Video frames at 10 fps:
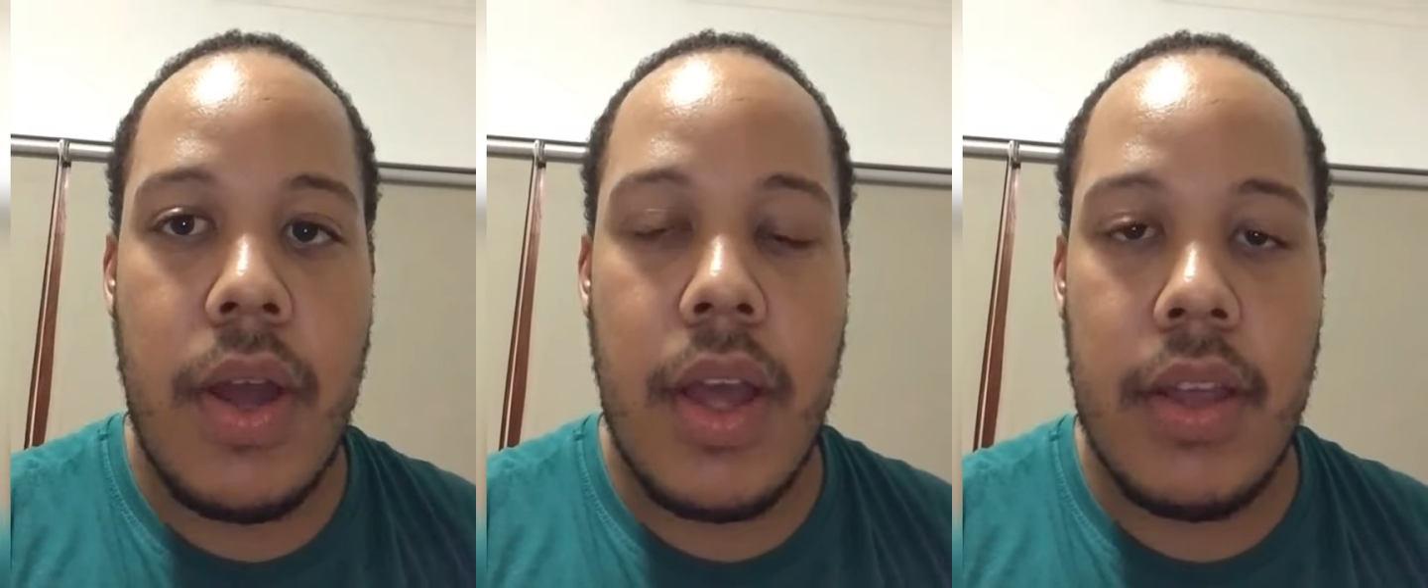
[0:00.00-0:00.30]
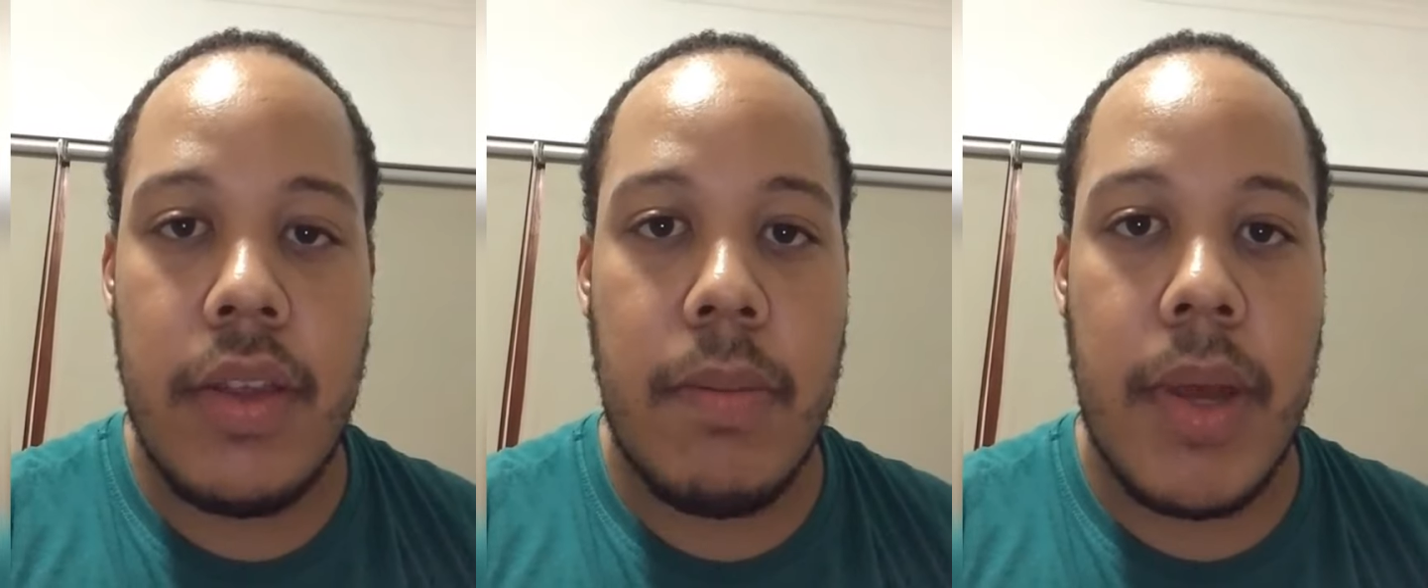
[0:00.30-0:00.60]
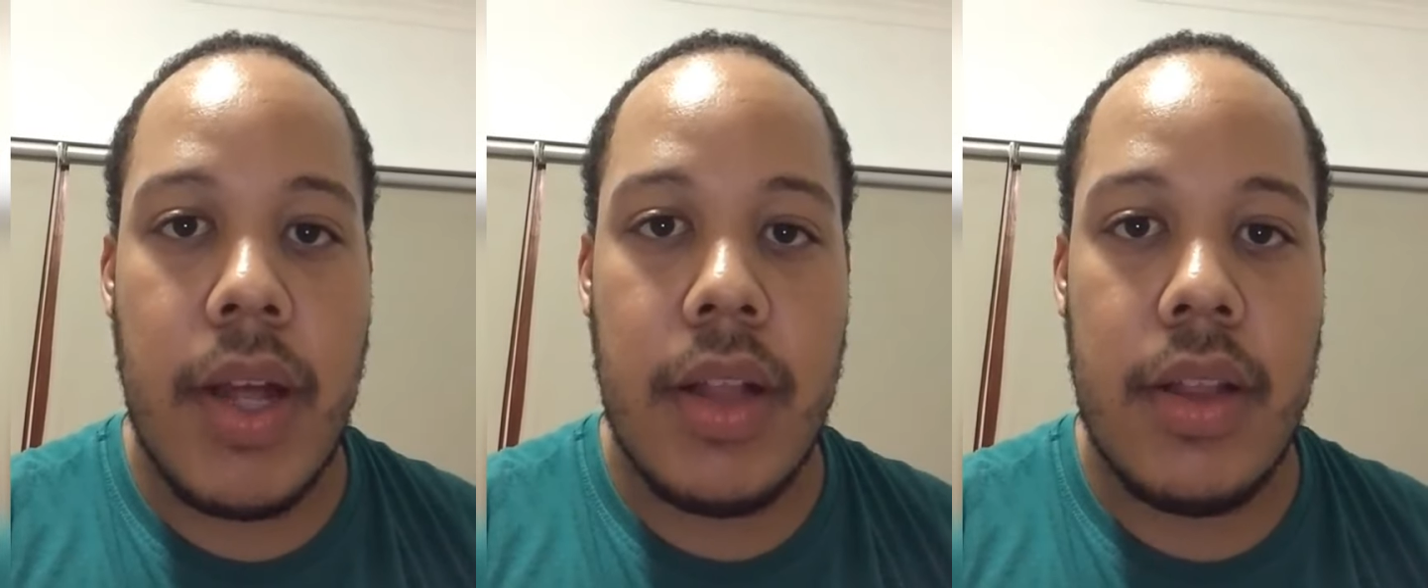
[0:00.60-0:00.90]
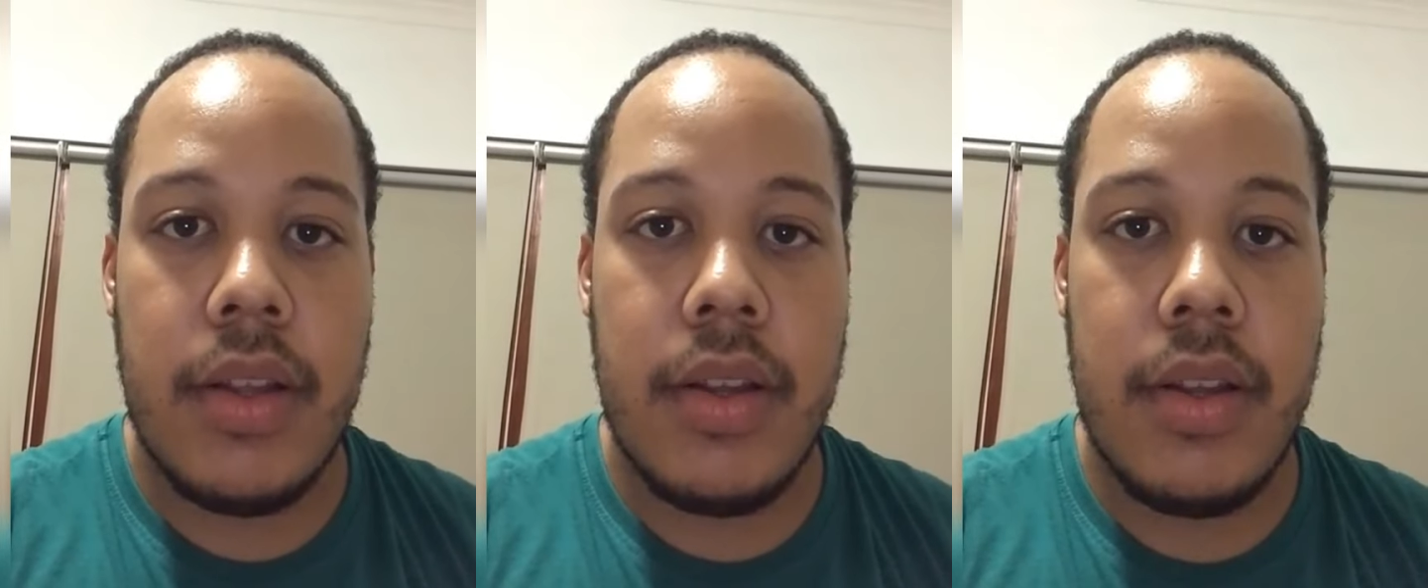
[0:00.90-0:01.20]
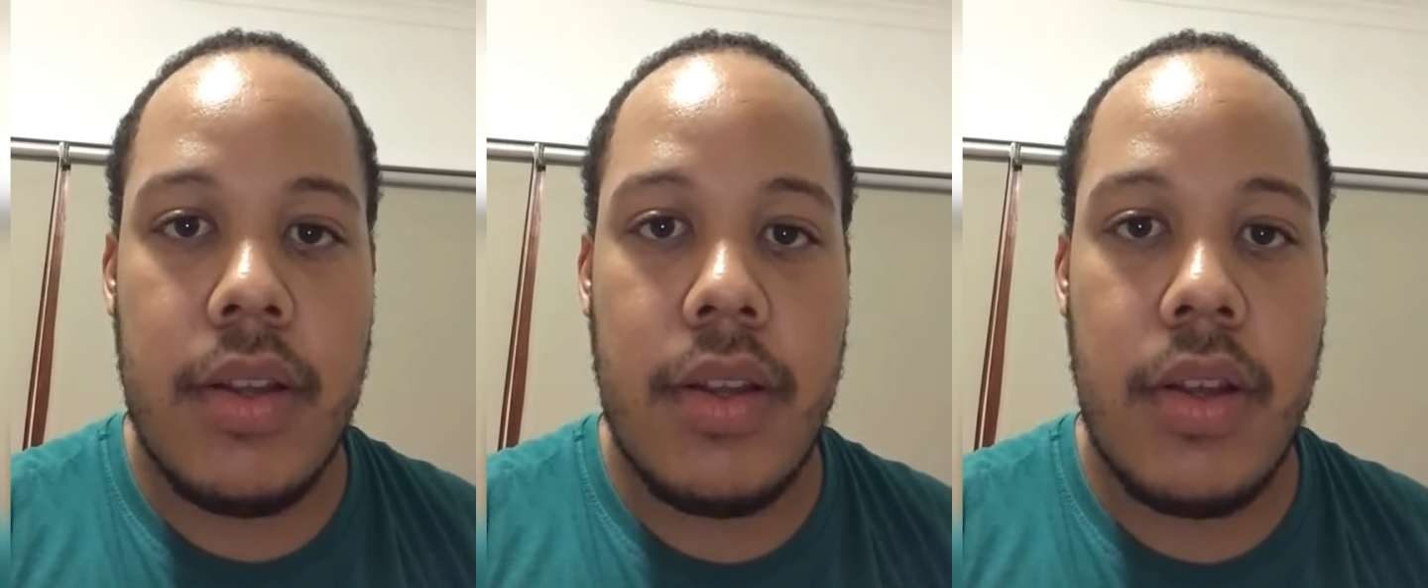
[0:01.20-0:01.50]
Isabelle
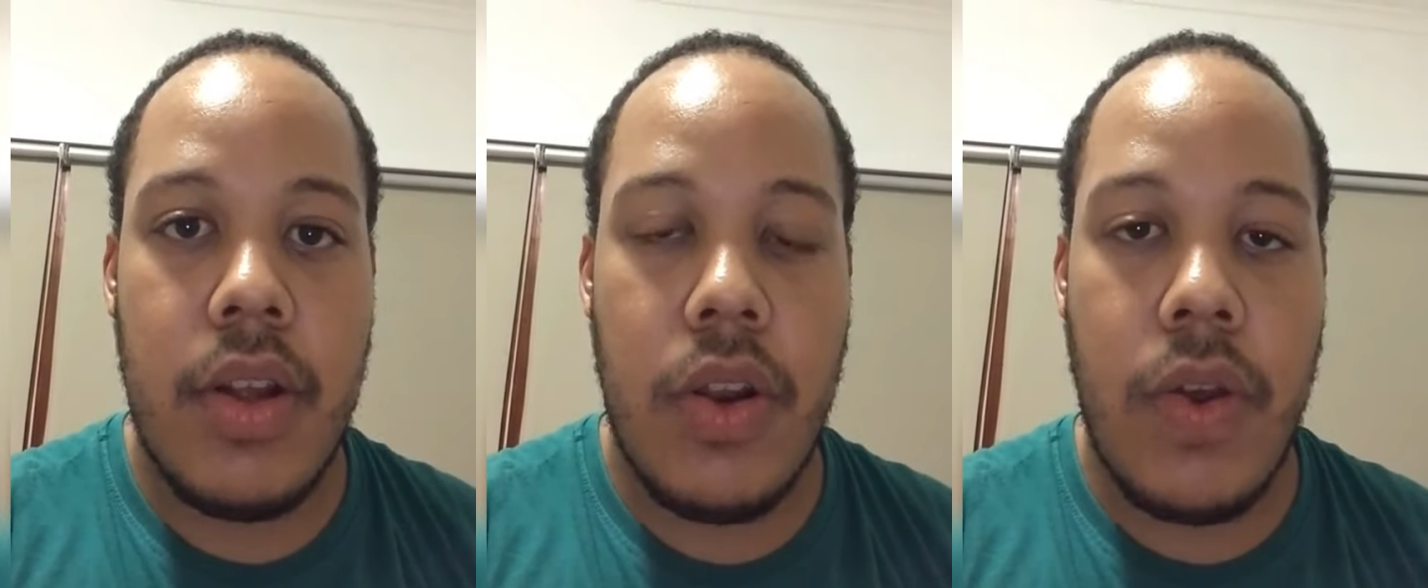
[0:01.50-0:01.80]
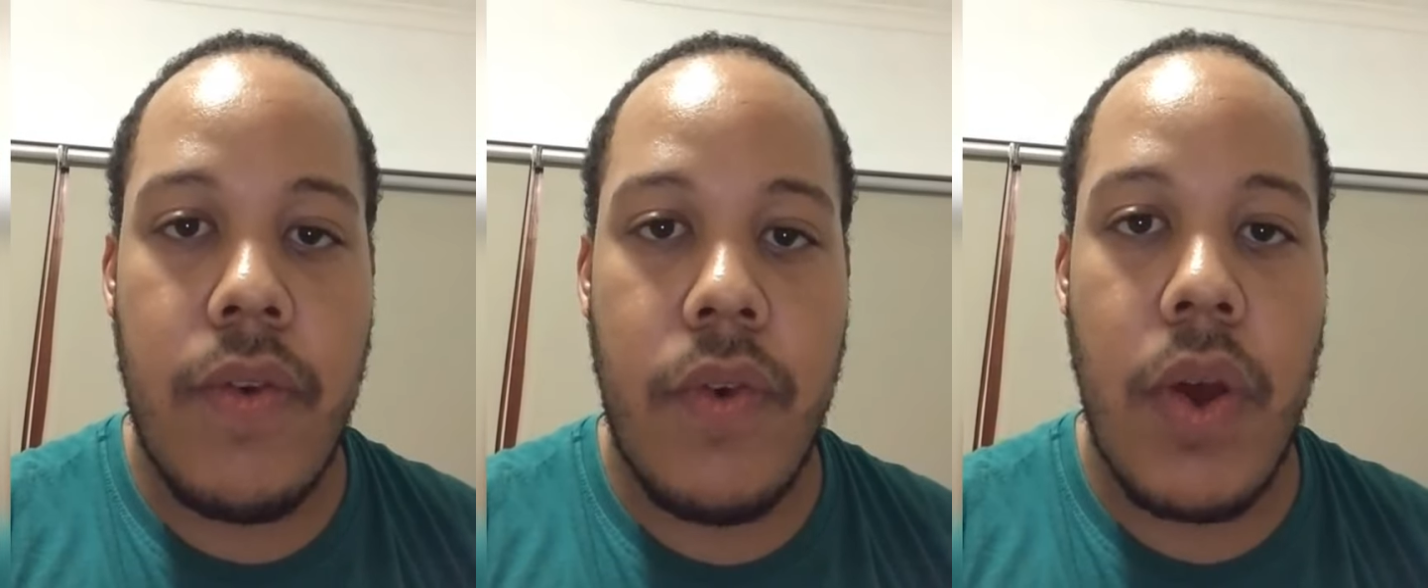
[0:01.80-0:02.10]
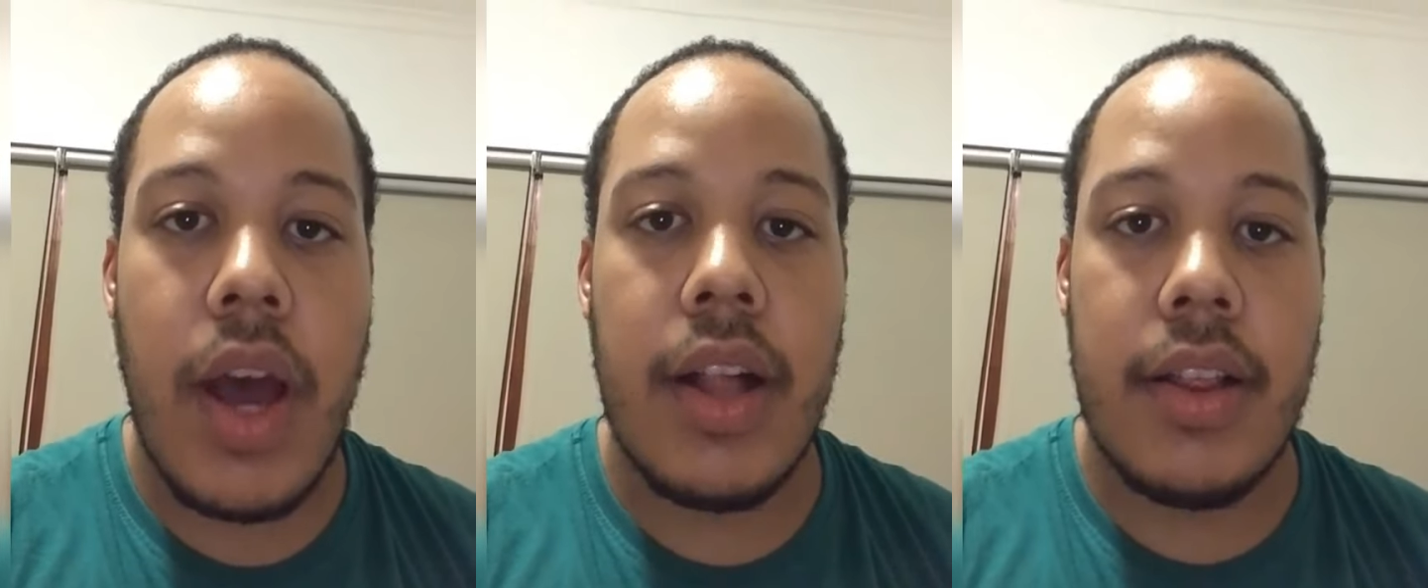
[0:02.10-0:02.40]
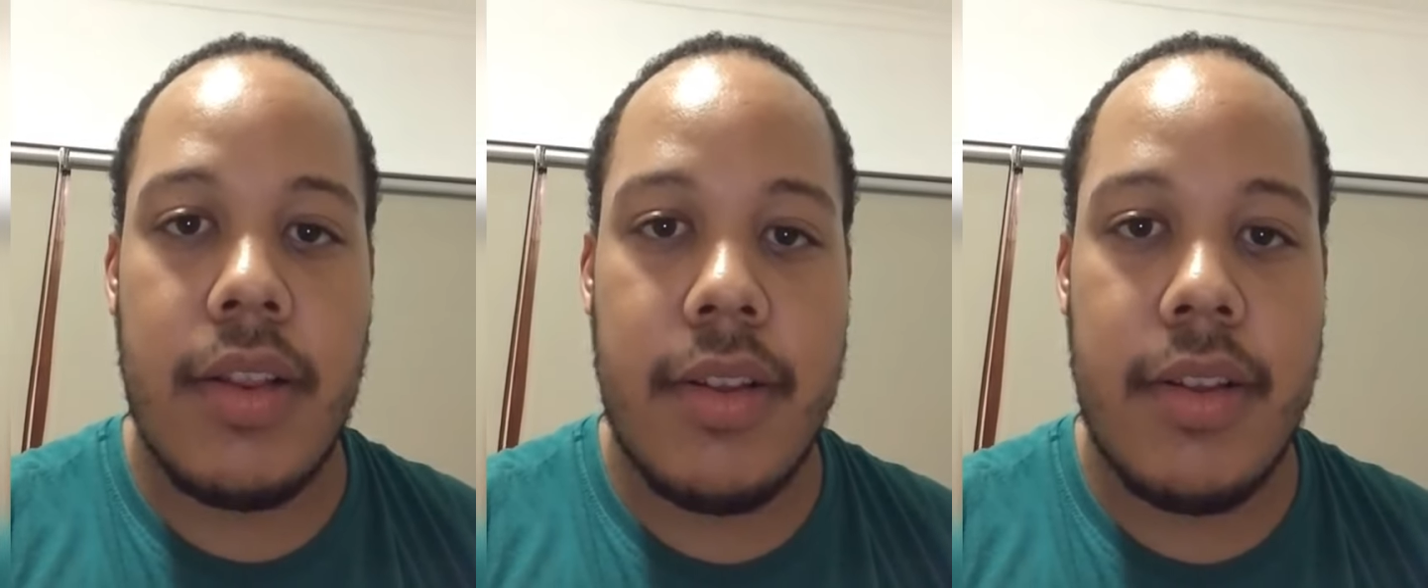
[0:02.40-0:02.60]
look for Al.